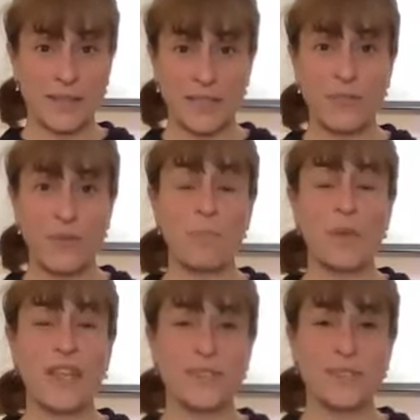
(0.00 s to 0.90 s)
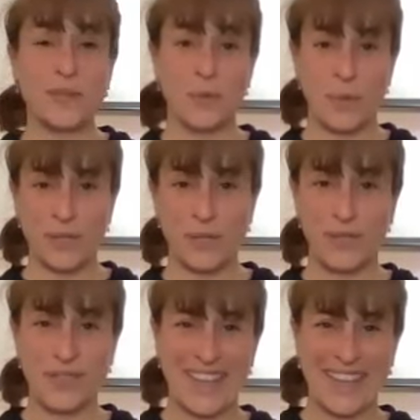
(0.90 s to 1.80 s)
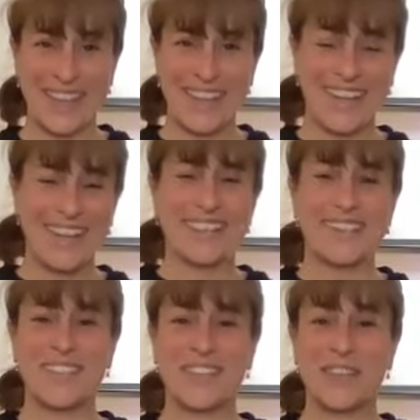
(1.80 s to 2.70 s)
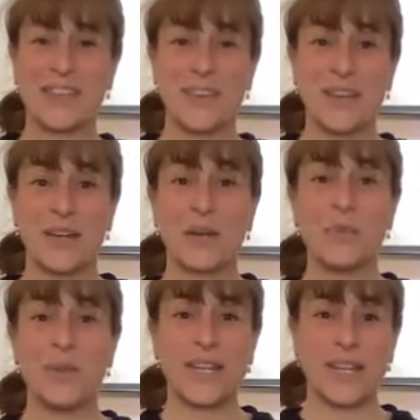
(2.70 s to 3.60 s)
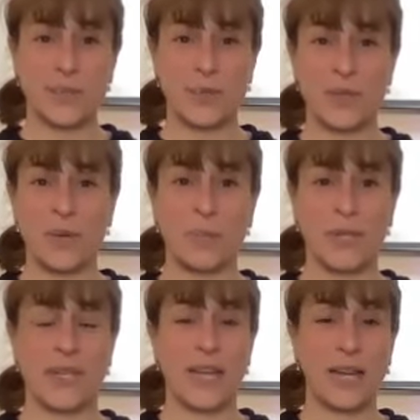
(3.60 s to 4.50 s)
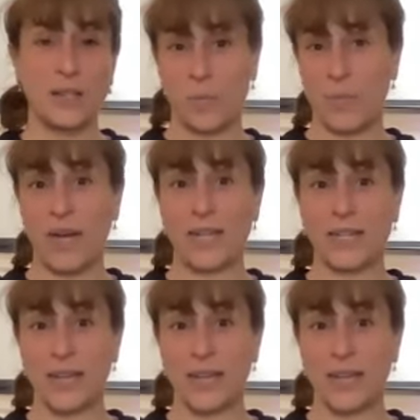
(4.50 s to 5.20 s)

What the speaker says: different pieces of the puzzle together to communicate with your body and your mind